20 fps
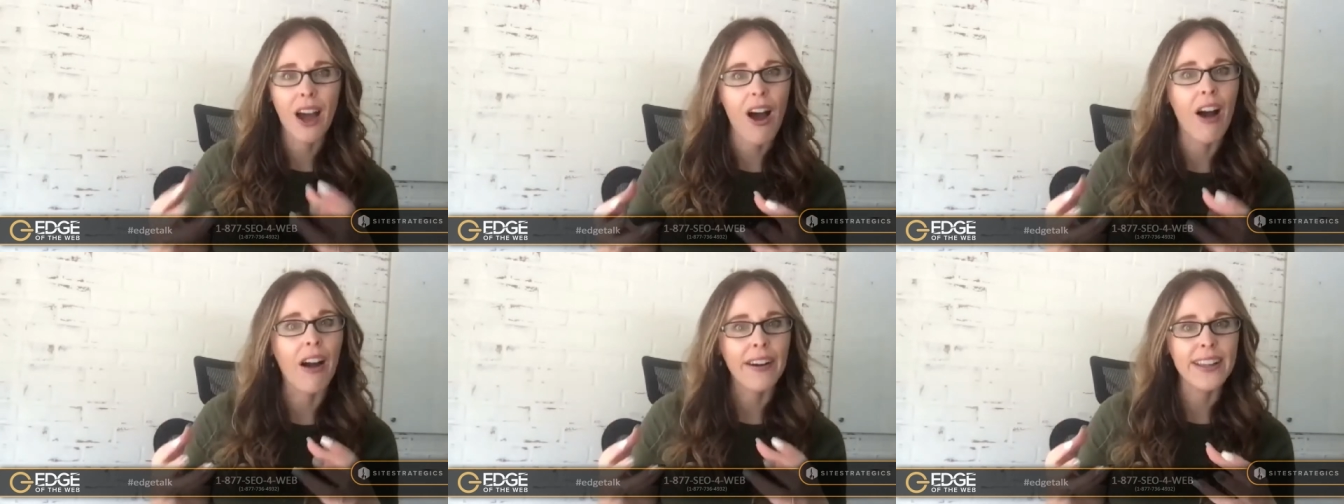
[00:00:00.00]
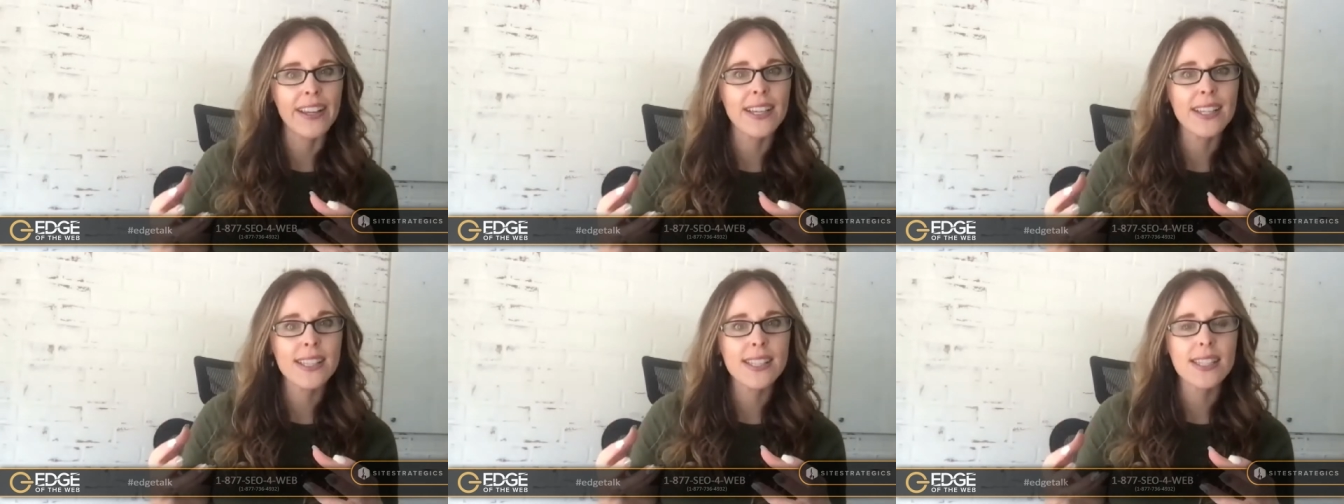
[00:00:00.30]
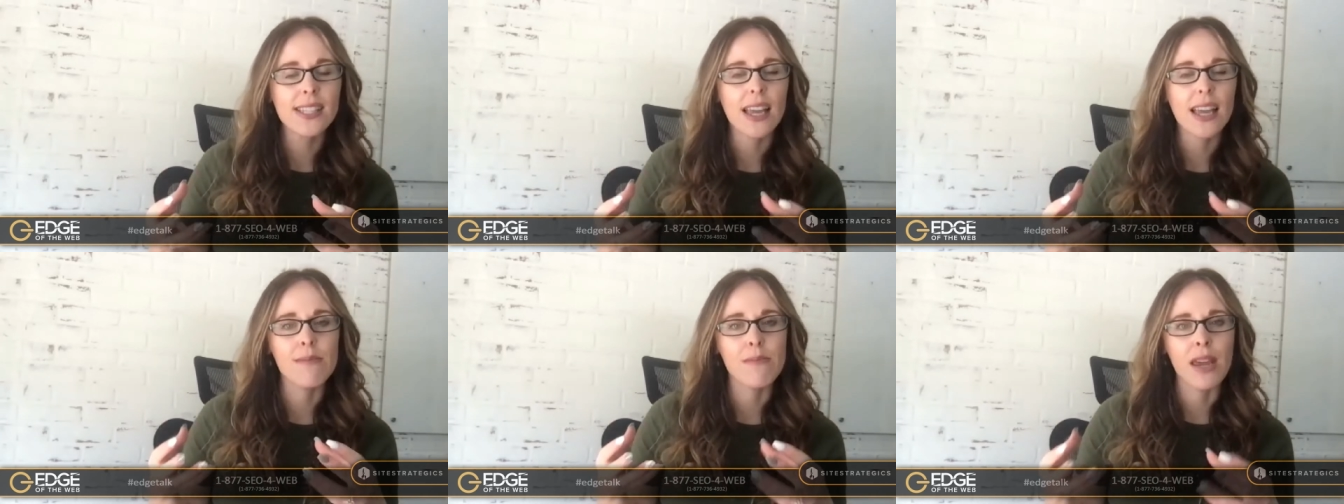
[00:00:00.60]
the
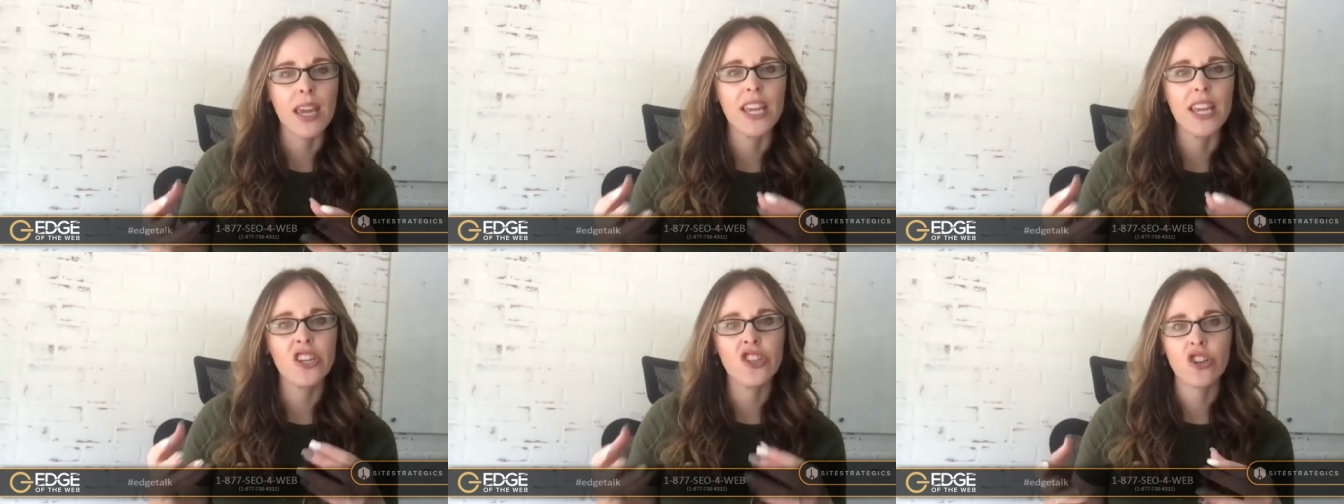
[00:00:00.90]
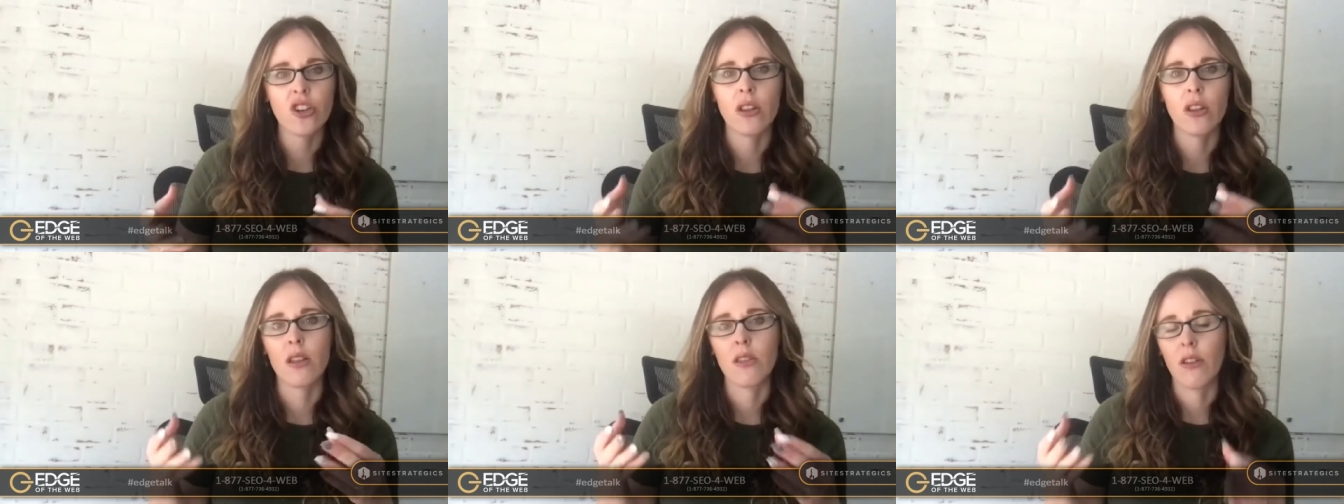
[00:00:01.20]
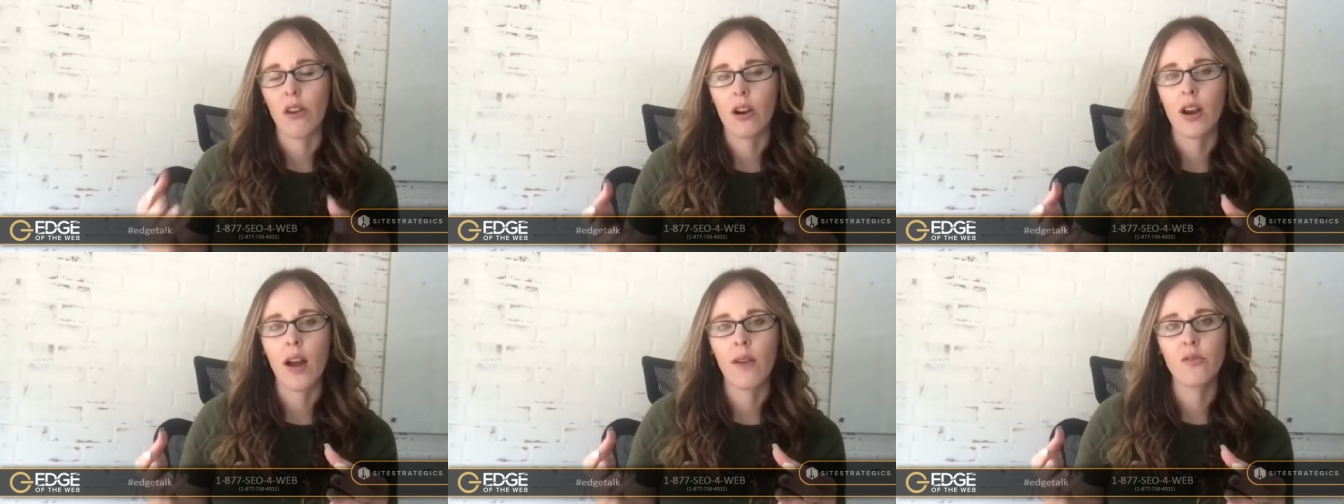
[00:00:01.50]
audience and making sure
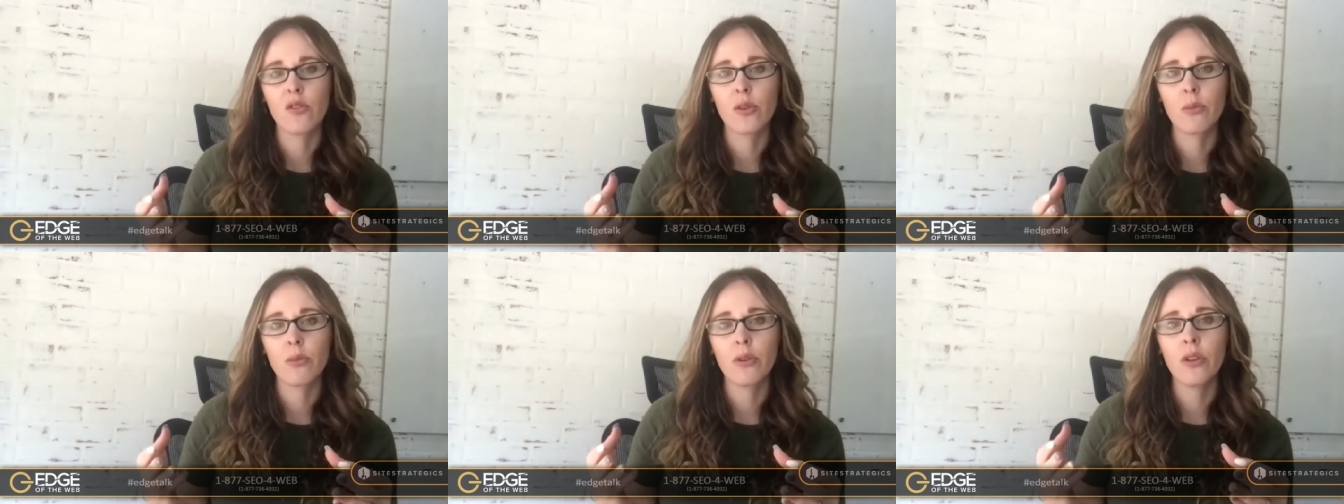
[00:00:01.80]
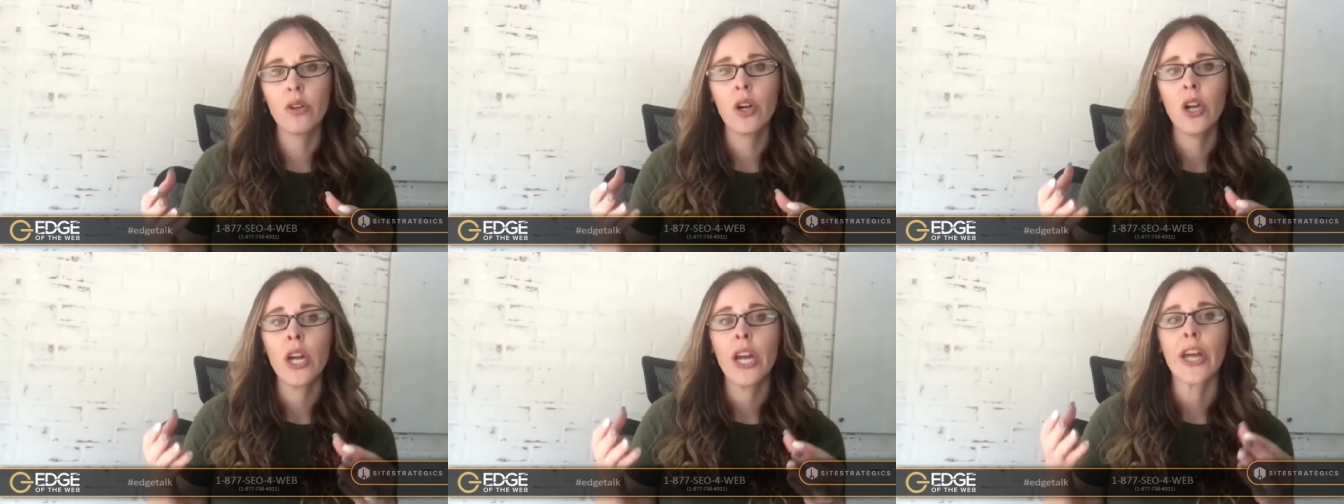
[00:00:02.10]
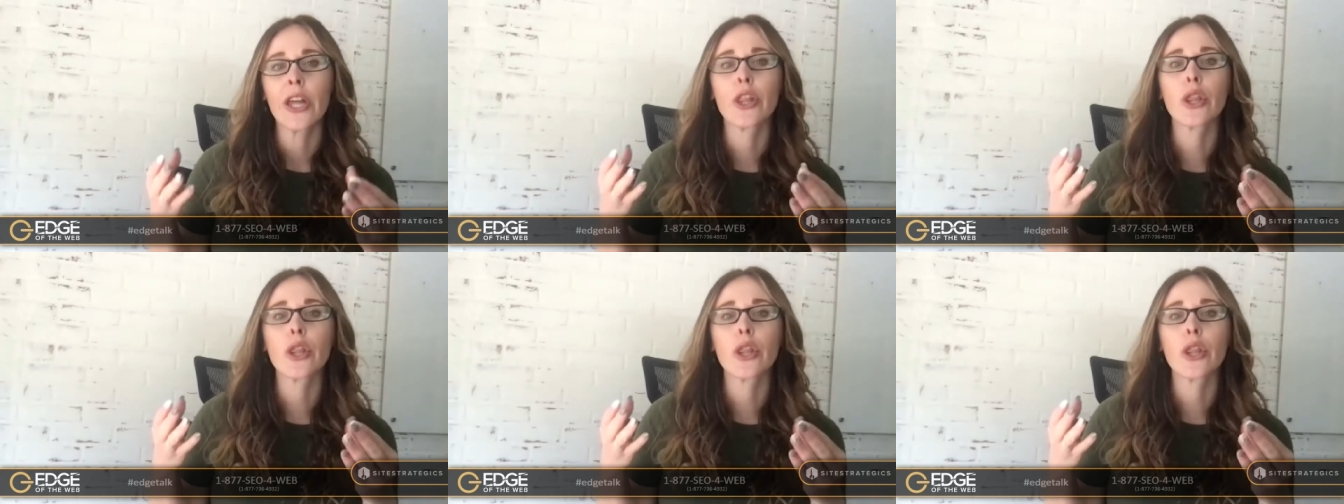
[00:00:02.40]
that they're comfortable